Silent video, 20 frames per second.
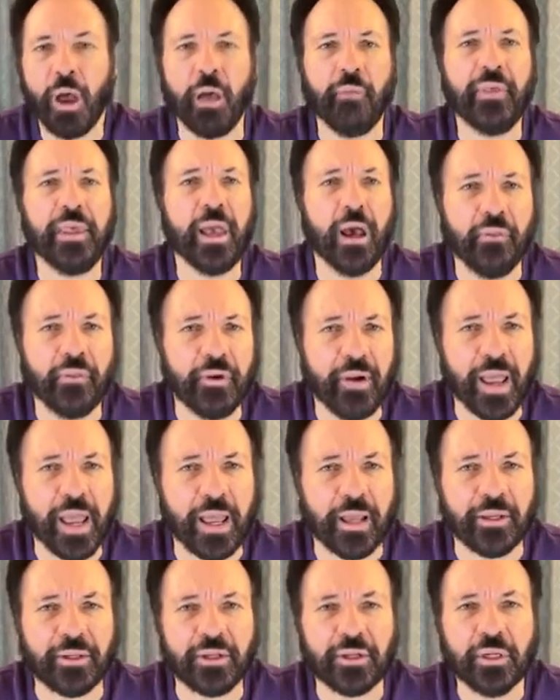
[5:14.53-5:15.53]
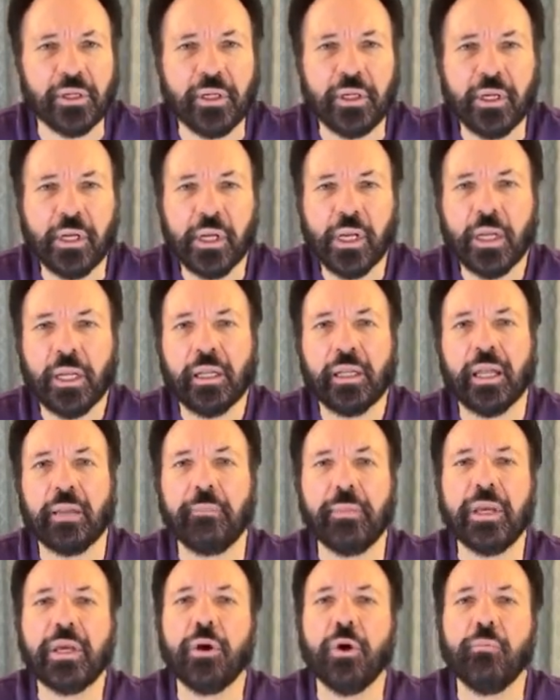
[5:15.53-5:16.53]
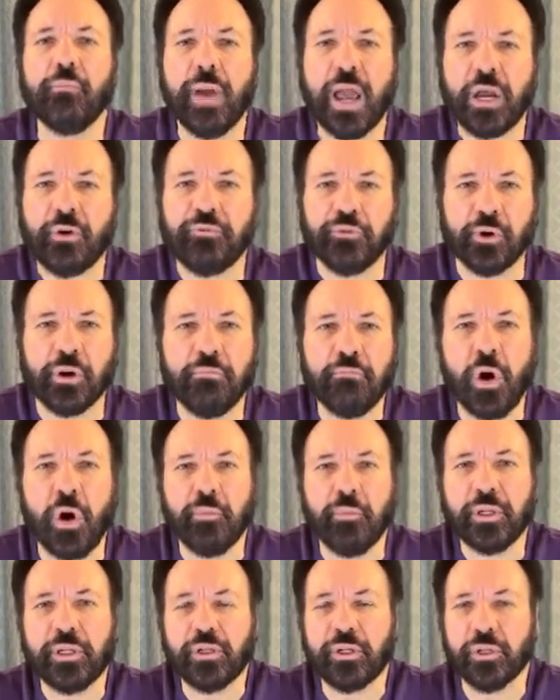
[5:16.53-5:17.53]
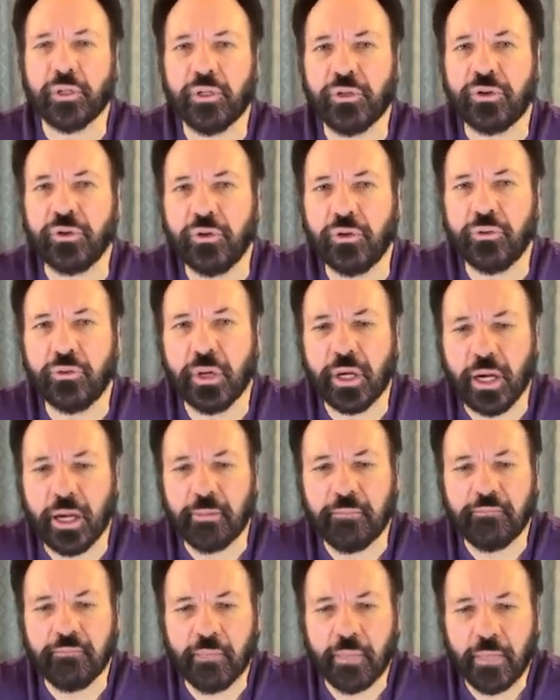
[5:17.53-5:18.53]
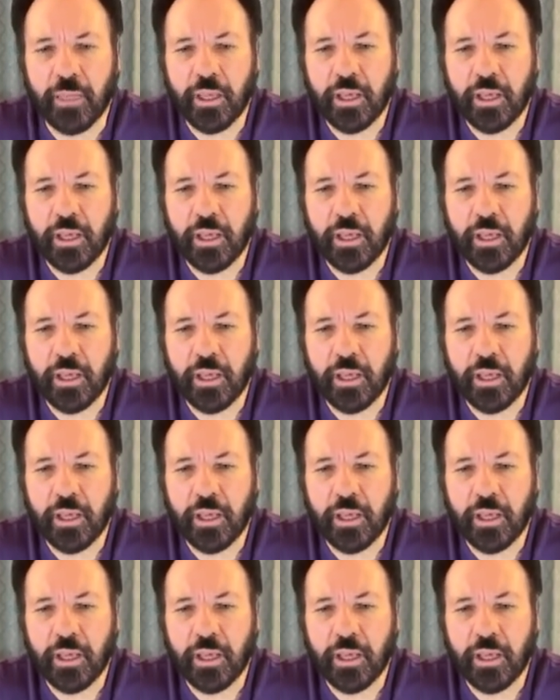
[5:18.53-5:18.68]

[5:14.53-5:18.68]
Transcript: On the other hand, let me go back for a moment to um,